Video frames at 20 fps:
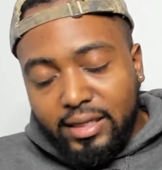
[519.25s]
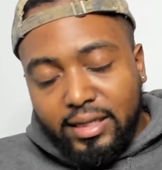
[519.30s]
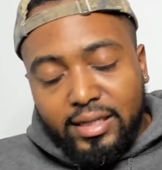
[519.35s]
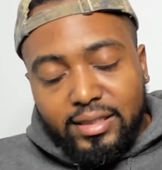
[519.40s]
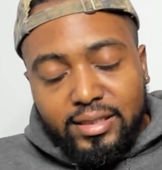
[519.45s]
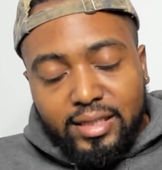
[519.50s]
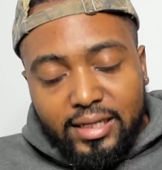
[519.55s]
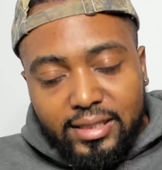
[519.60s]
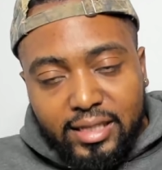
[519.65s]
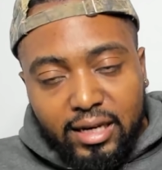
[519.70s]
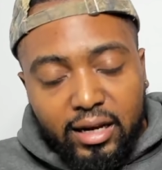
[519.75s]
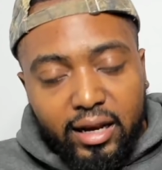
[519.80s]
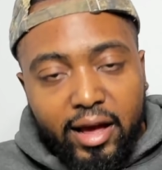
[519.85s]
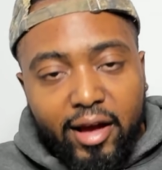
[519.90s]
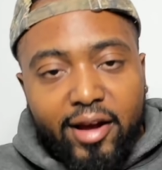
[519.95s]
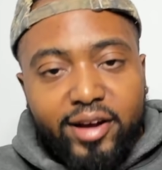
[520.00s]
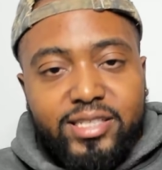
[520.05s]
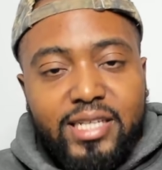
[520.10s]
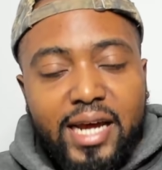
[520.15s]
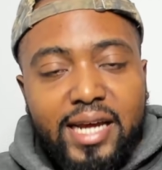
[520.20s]
It's
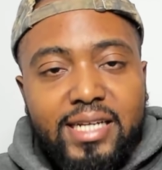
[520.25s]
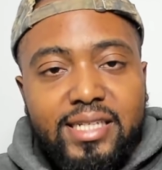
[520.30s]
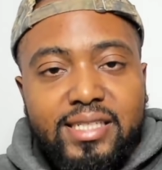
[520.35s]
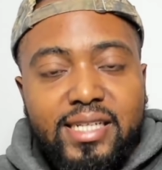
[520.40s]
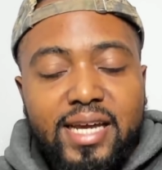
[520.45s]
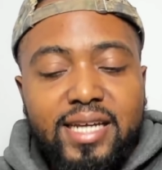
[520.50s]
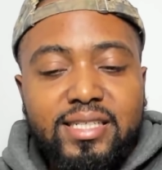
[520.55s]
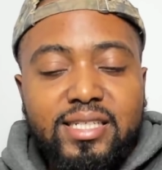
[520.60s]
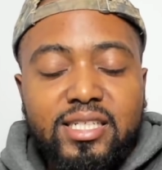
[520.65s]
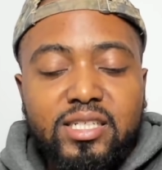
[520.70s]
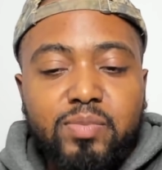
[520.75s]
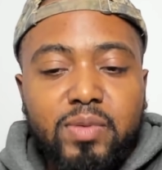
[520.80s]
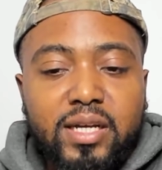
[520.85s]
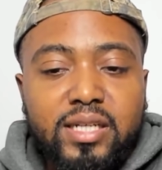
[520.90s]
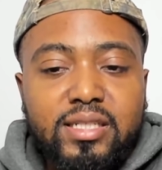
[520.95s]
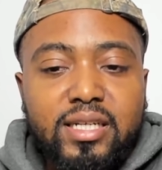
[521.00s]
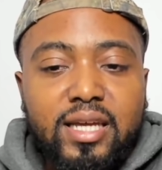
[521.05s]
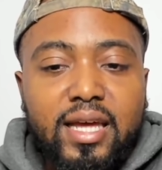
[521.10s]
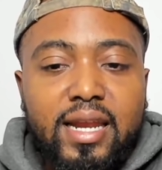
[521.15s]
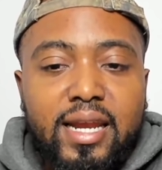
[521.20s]
hilarious how he says this,
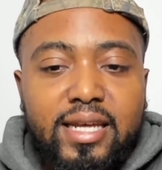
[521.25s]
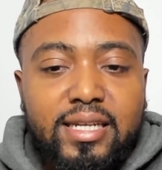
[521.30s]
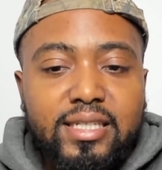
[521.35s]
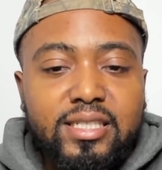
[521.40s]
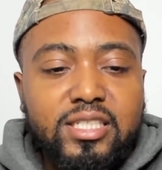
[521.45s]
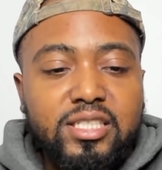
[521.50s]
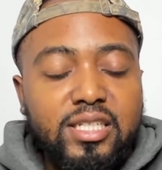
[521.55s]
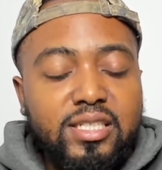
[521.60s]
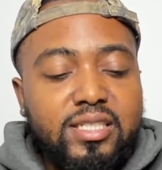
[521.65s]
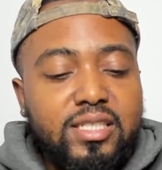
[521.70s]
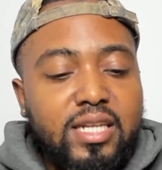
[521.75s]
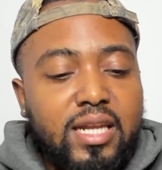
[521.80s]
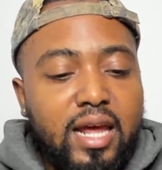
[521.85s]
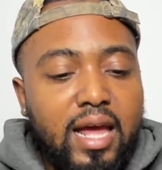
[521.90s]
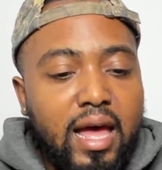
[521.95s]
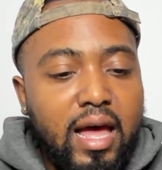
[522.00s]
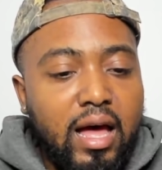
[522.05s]
because, again, it's just